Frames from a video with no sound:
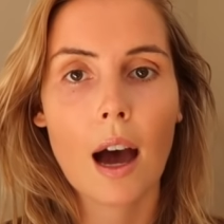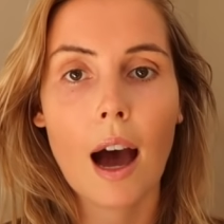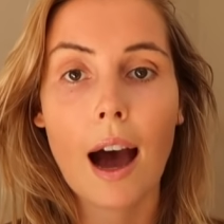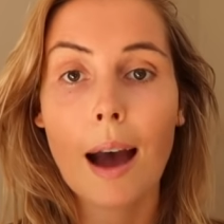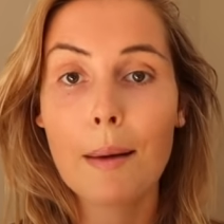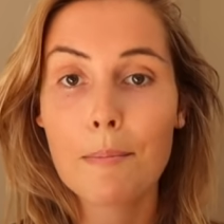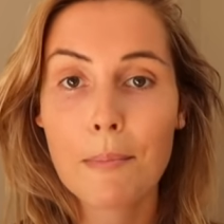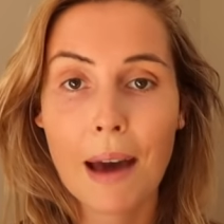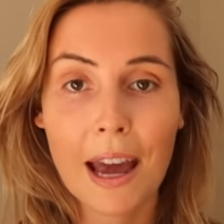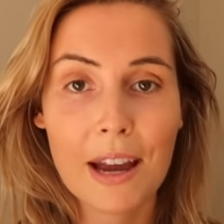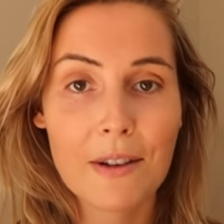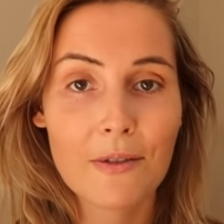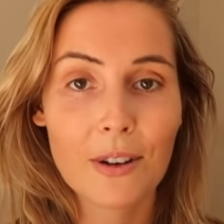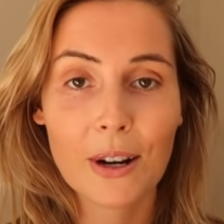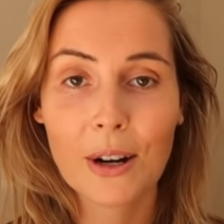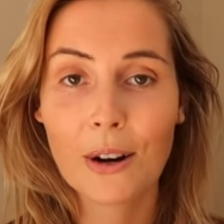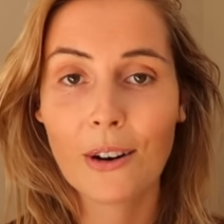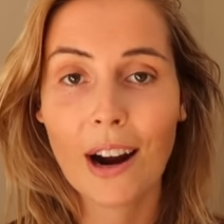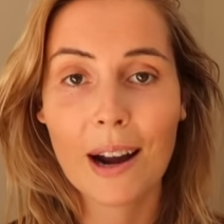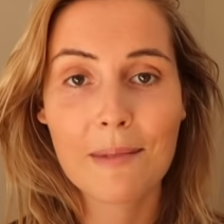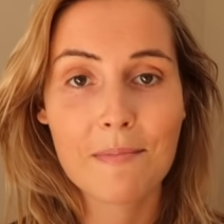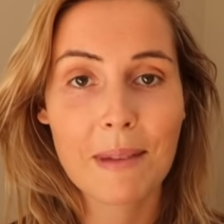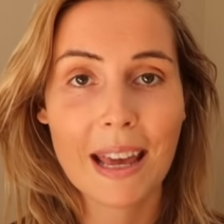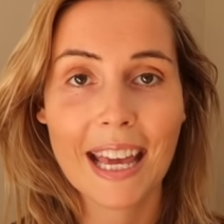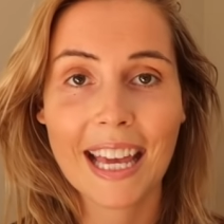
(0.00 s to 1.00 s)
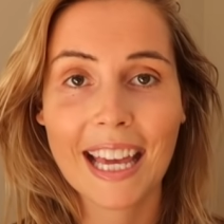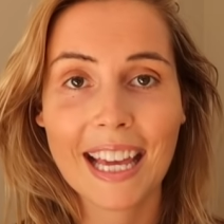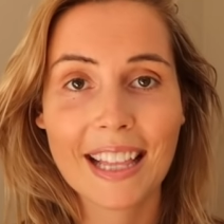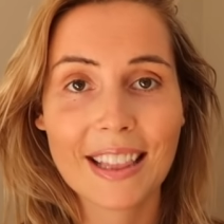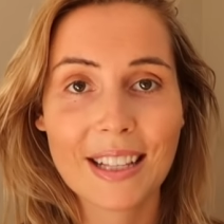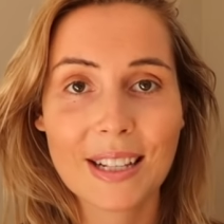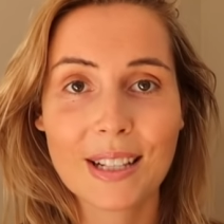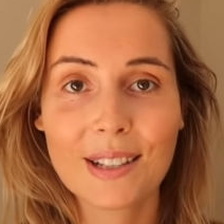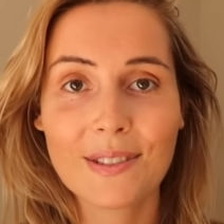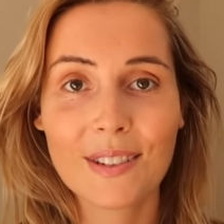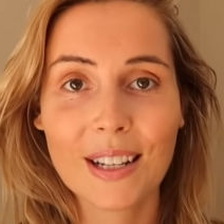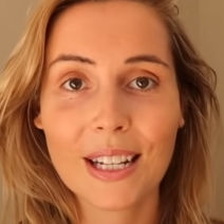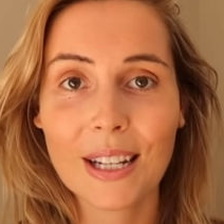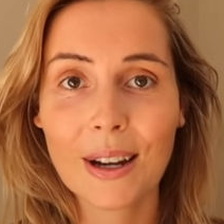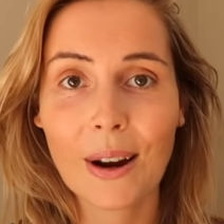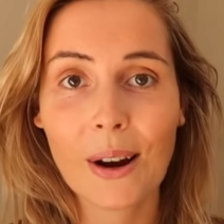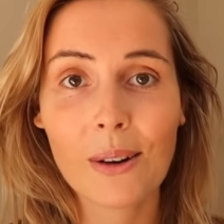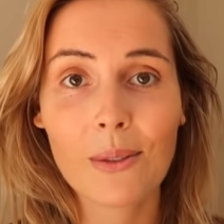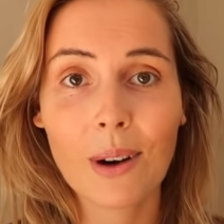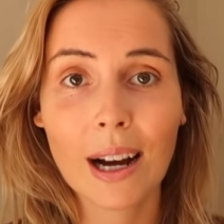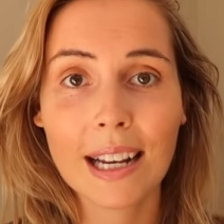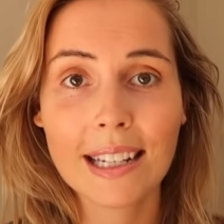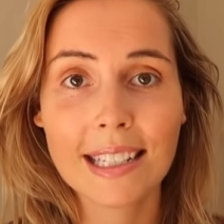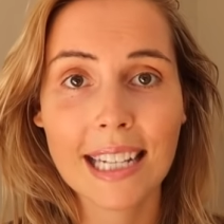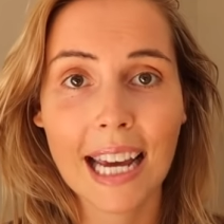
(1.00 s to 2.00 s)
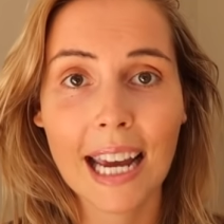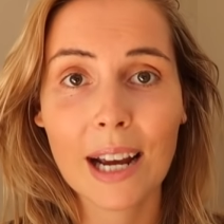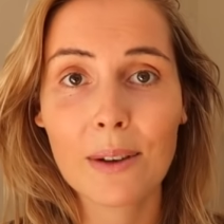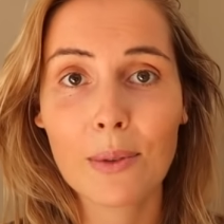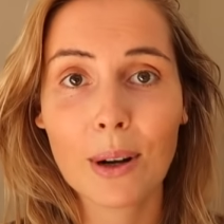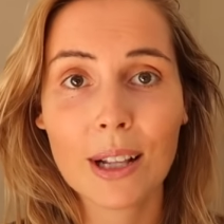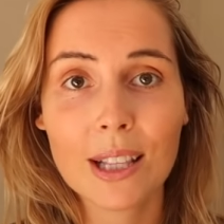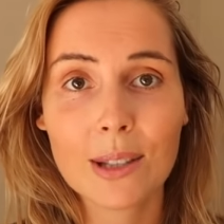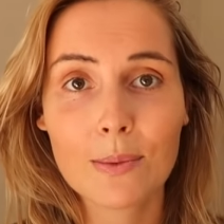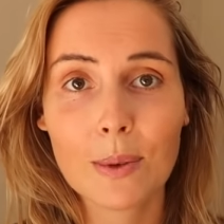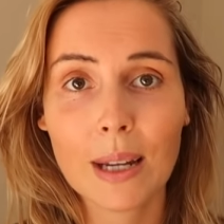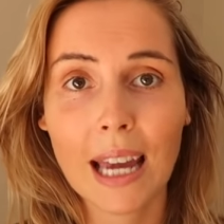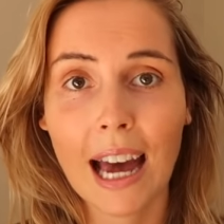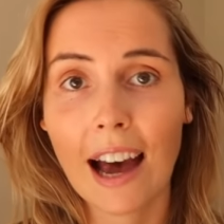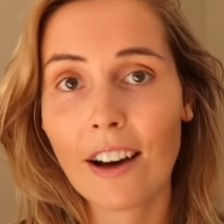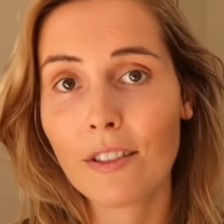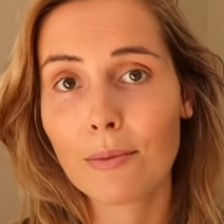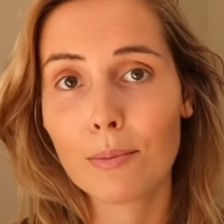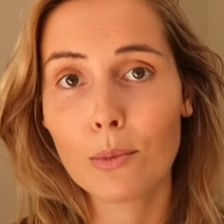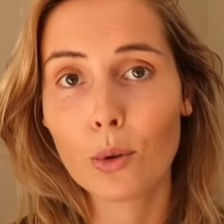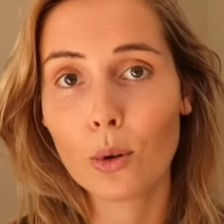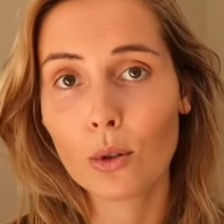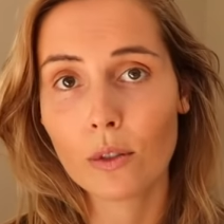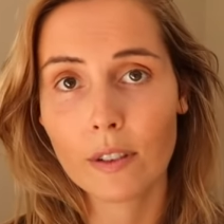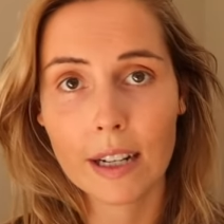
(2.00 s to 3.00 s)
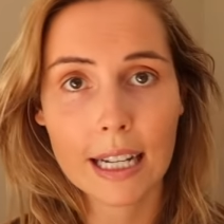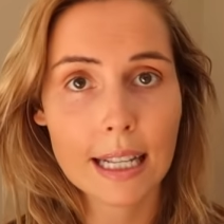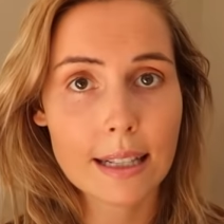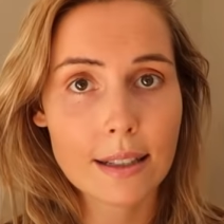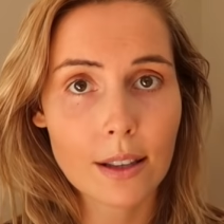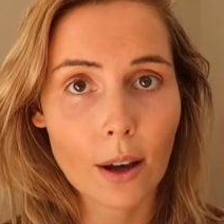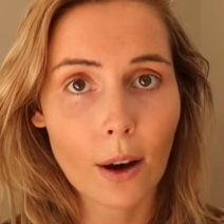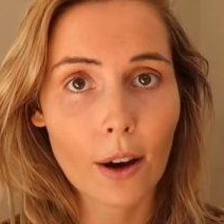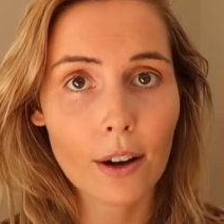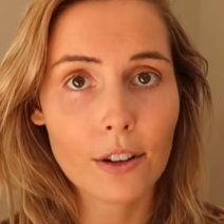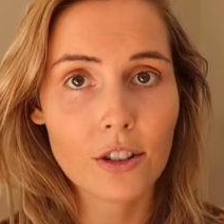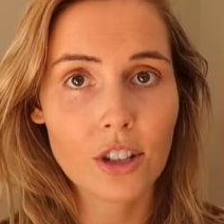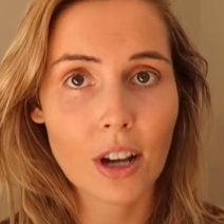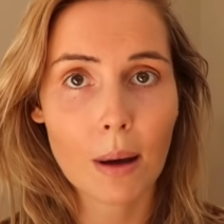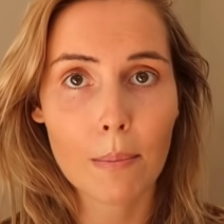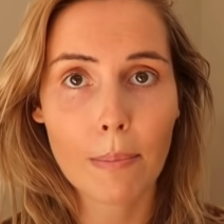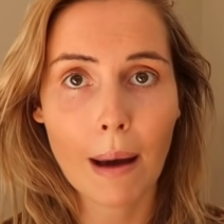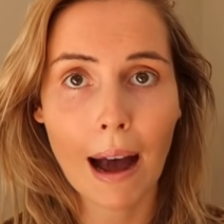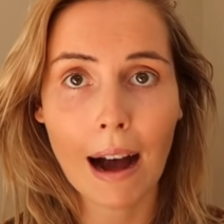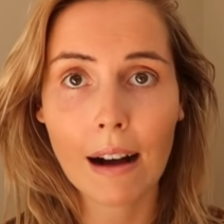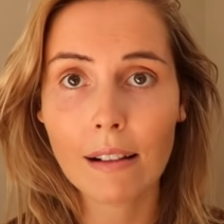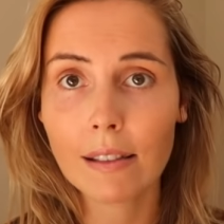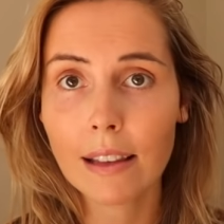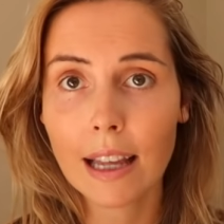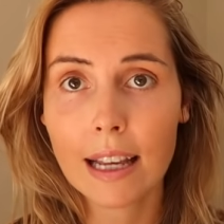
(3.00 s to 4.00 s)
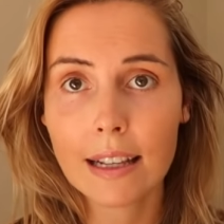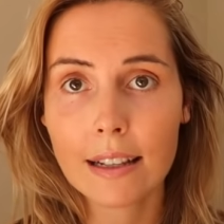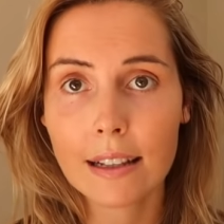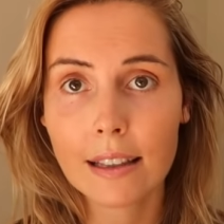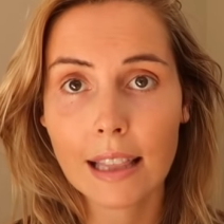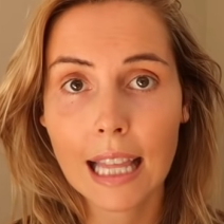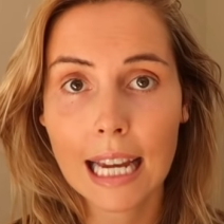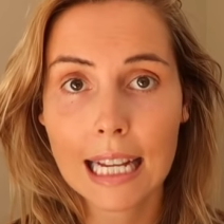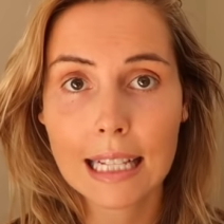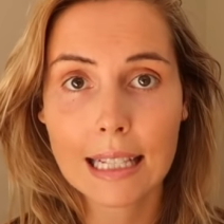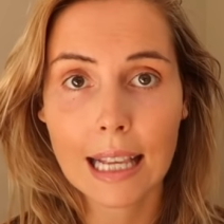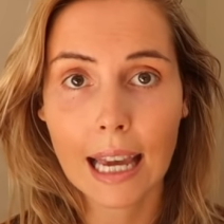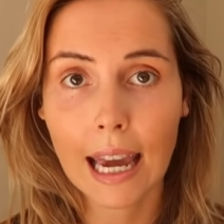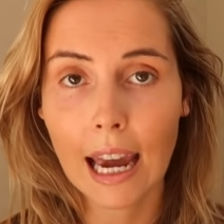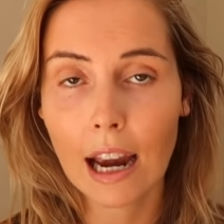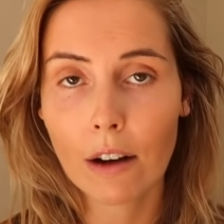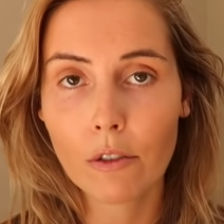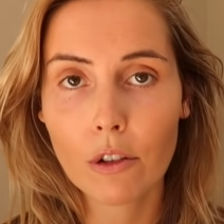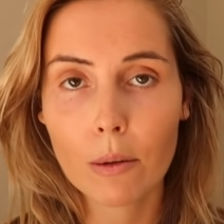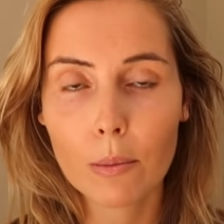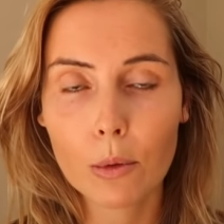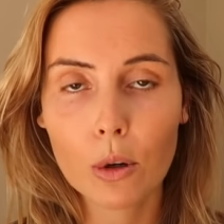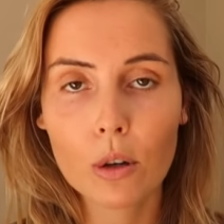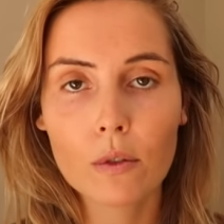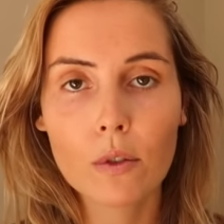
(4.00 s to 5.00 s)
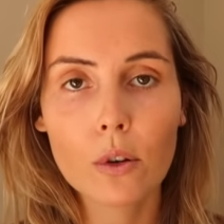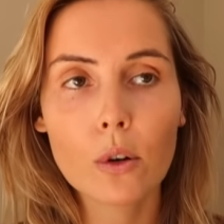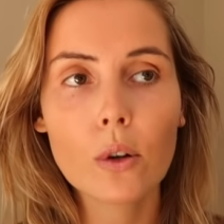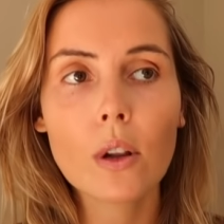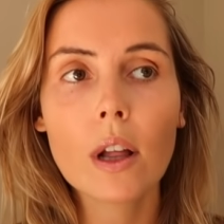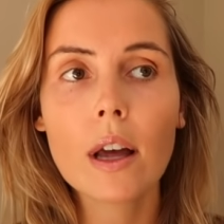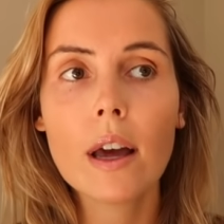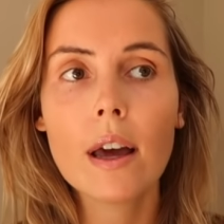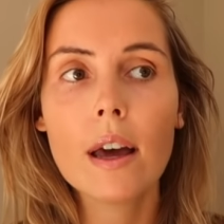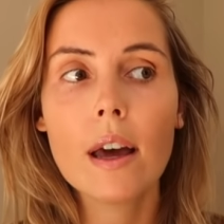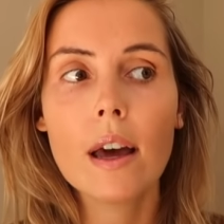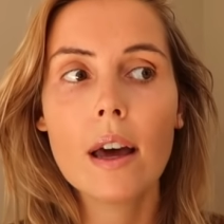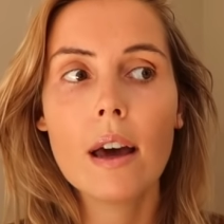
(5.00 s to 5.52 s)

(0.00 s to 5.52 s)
I may regret making this video one day once we have more research about la laser hair removal.